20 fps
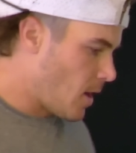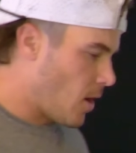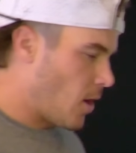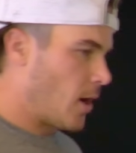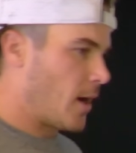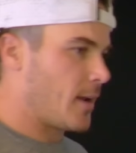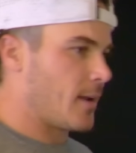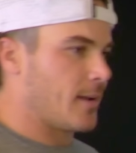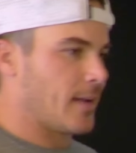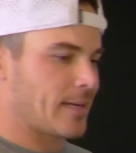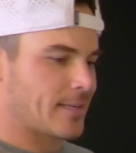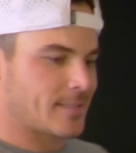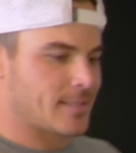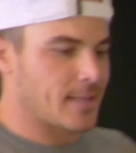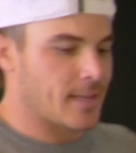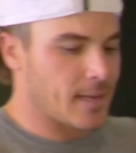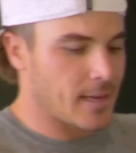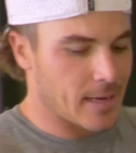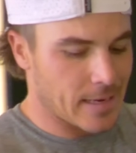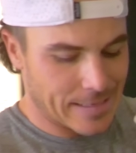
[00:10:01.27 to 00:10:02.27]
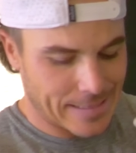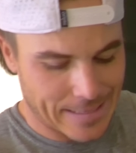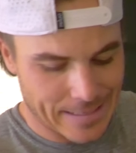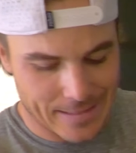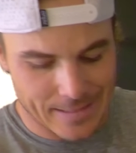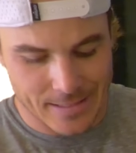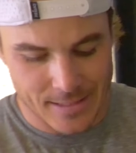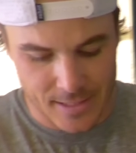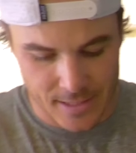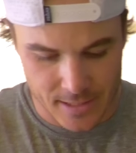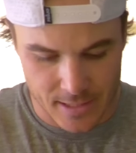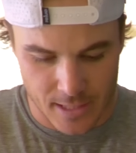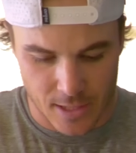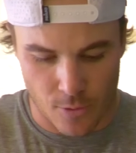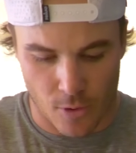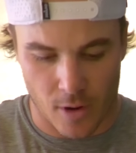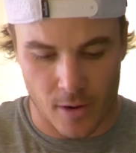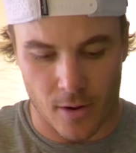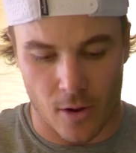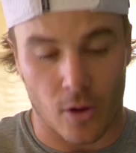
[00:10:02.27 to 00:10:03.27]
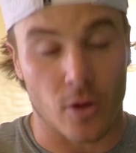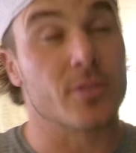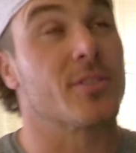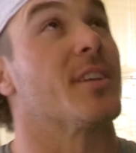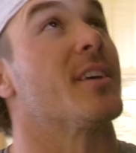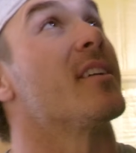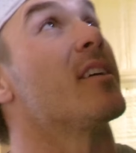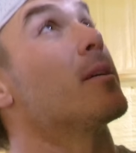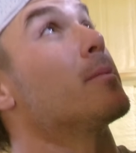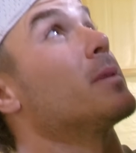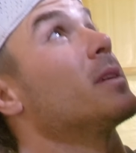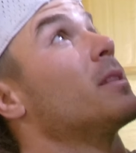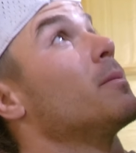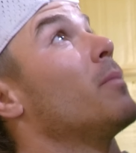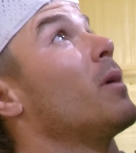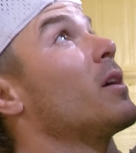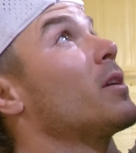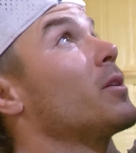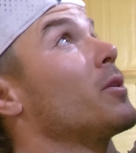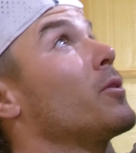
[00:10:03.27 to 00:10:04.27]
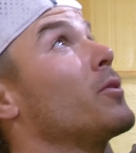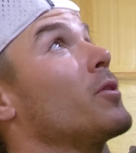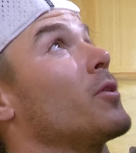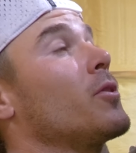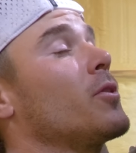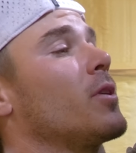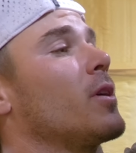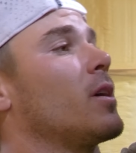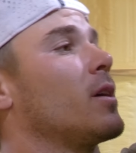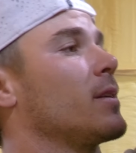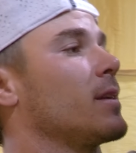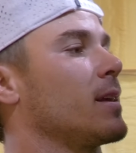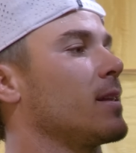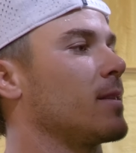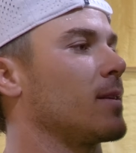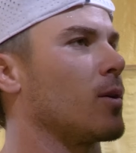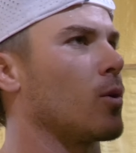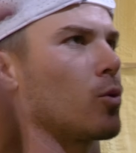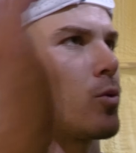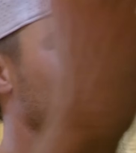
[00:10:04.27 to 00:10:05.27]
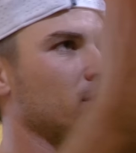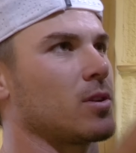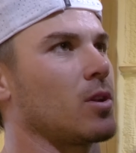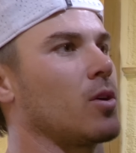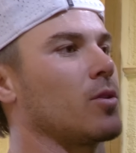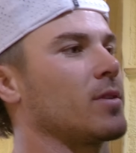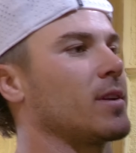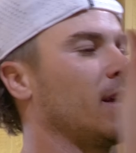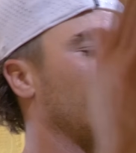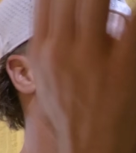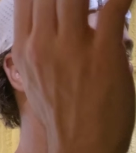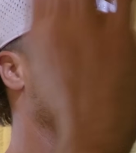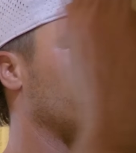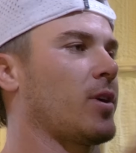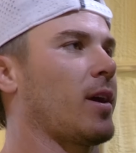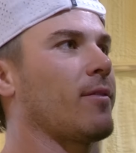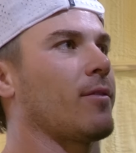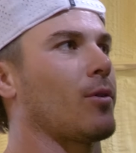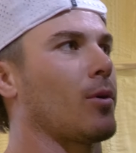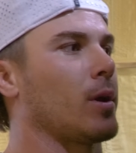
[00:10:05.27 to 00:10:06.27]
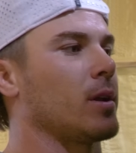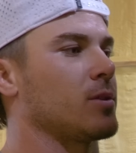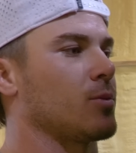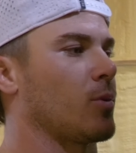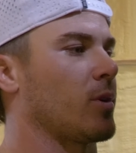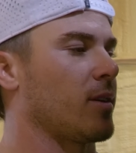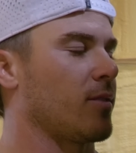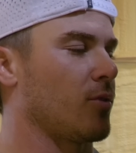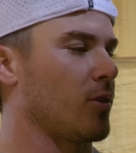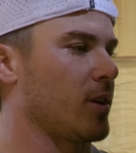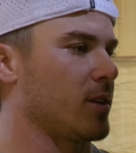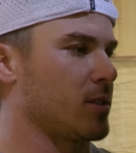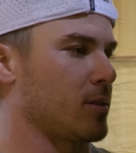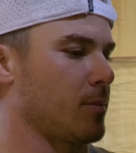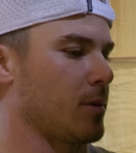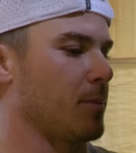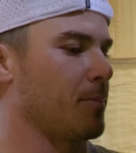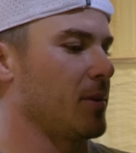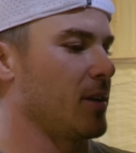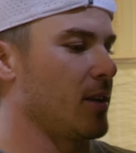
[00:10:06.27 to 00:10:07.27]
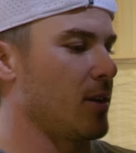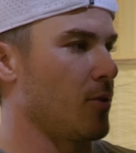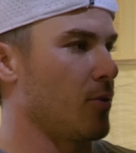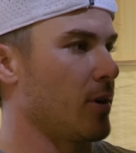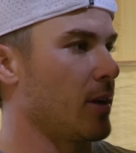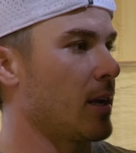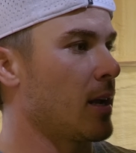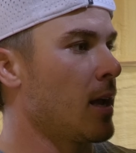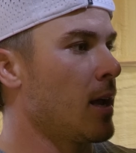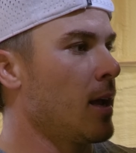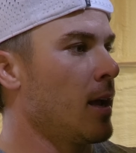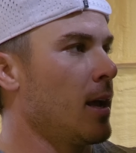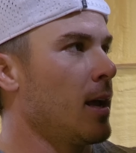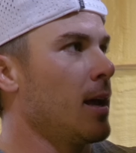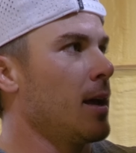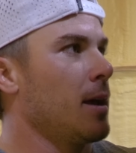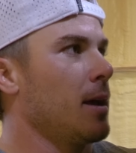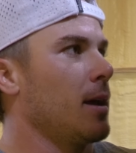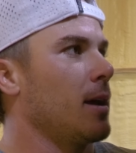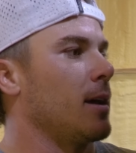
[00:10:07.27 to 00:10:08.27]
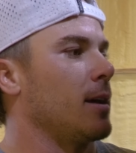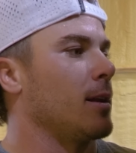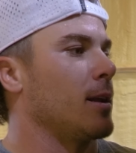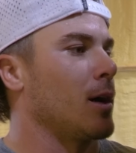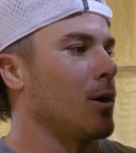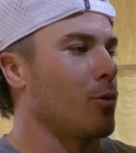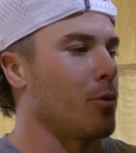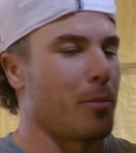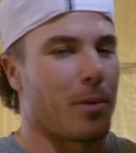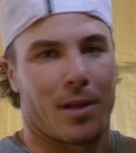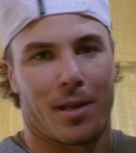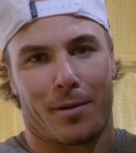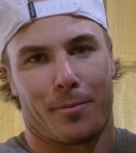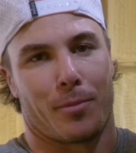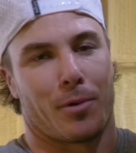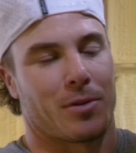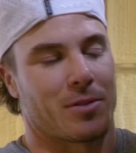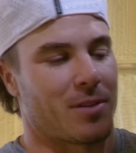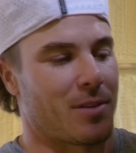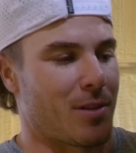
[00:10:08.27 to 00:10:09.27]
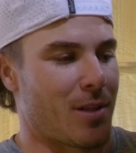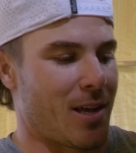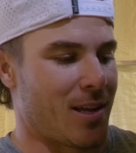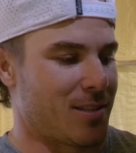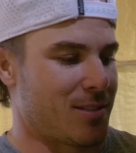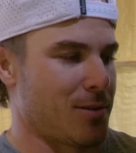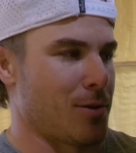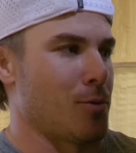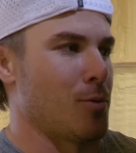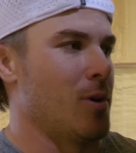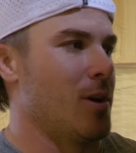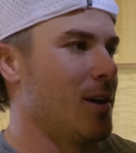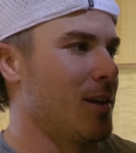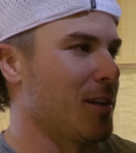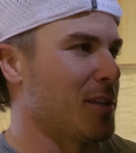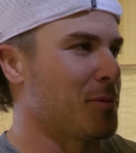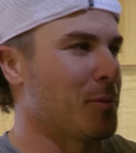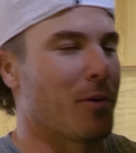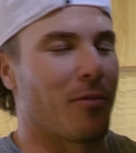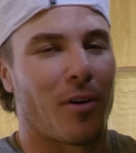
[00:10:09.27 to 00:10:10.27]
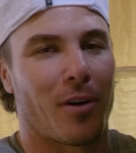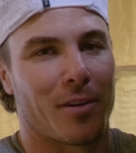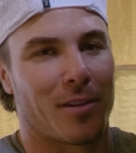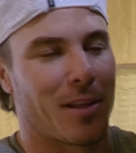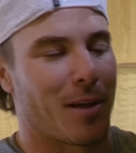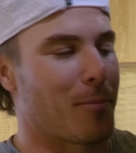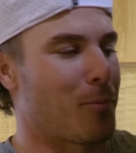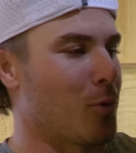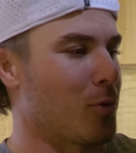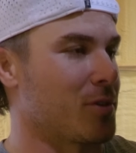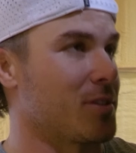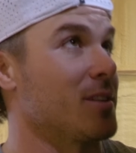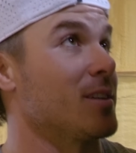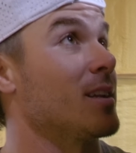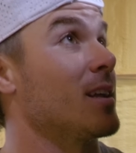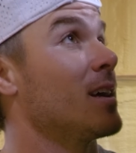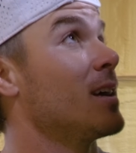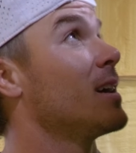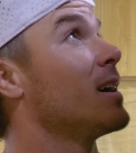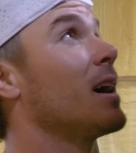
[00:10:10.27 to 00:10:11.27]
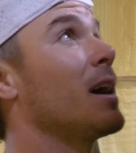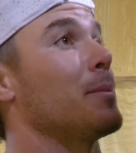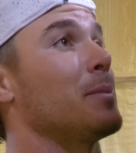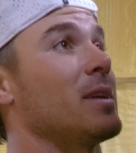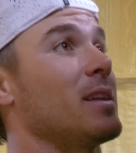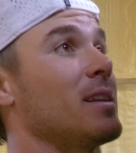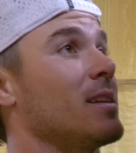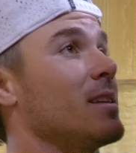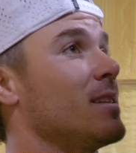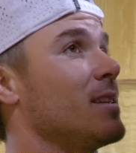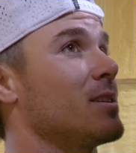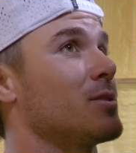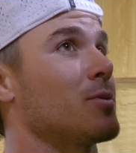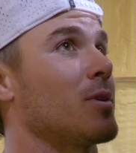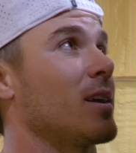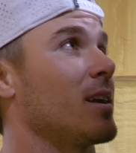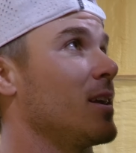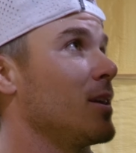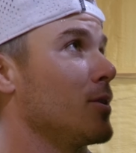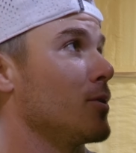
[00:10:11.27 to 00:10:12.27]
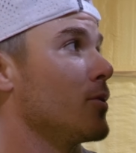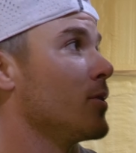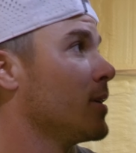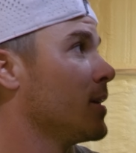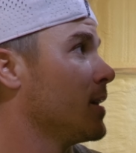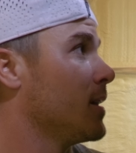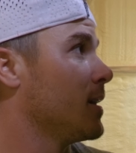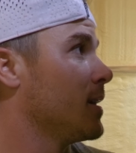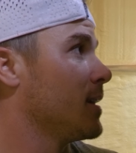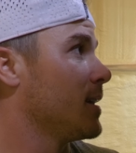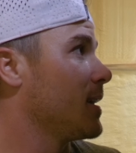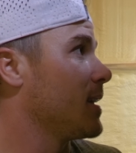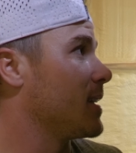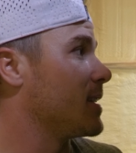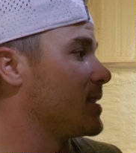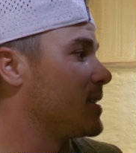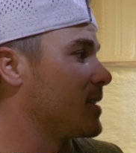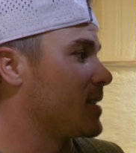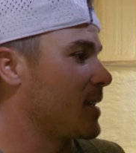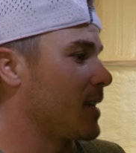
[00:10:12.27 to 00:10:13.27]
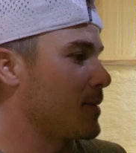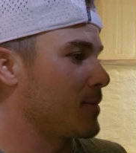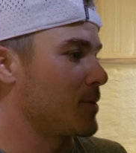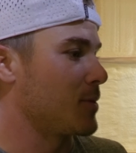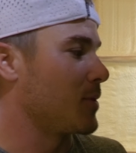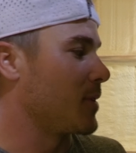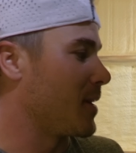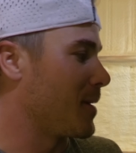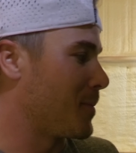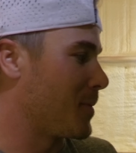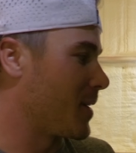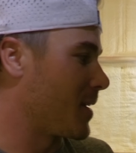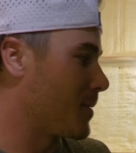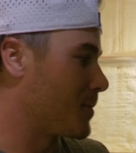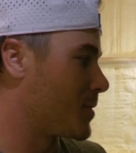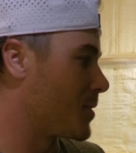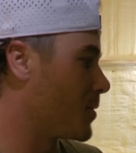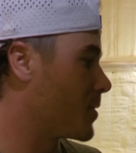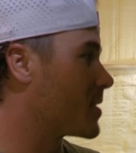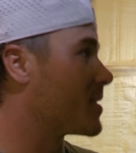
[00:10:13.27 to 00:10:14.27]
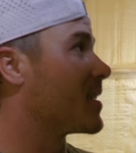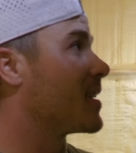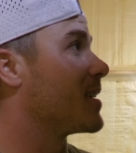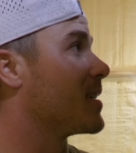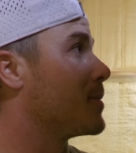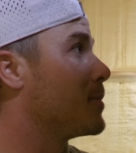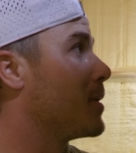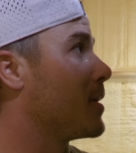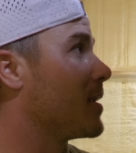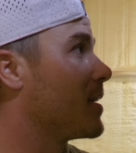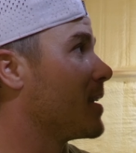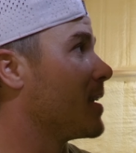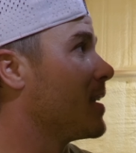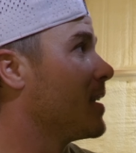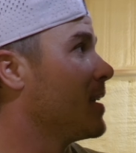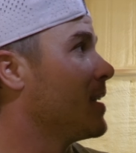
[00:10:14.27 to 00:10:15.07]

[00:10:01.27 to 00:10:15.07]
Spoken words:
All right, next thing, get the GC Quad all set up, get the monitor turned on, get the course logged in, the driving range, whatever it is I'm gonna be doing, and we'll be hitting balls on that. So let's move on to that portion. I mean, this right here is just absolutely epic. I'm so excited about it.